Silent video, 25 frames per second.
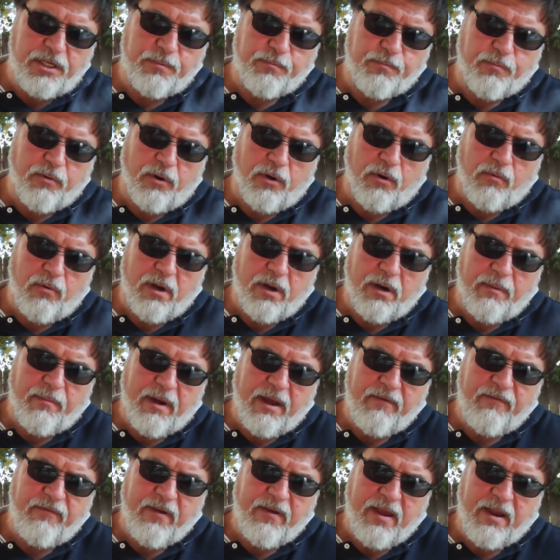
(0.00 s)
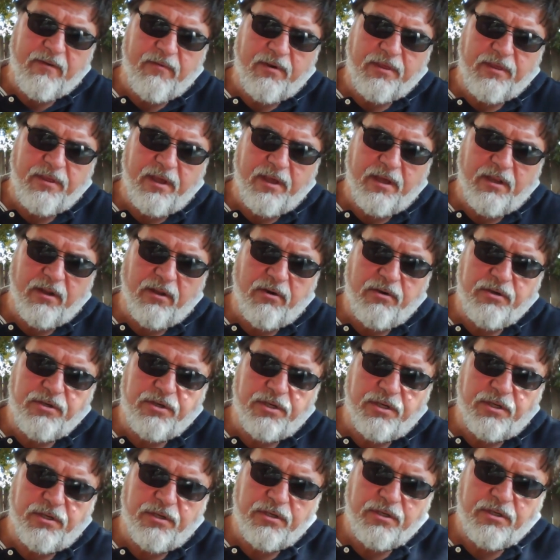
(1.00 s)
Sproul, one of my favorite
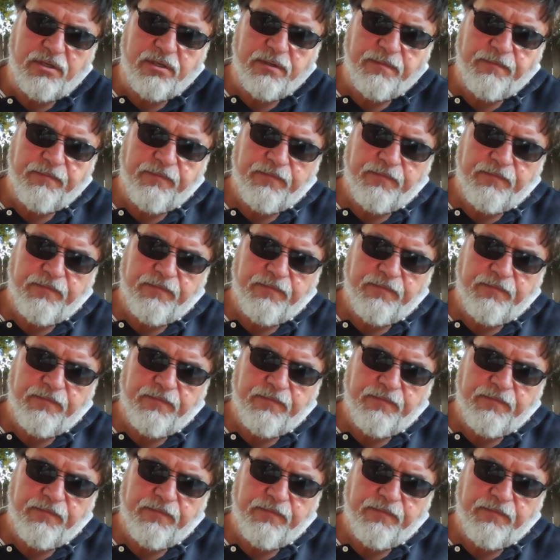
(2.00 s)
theologians,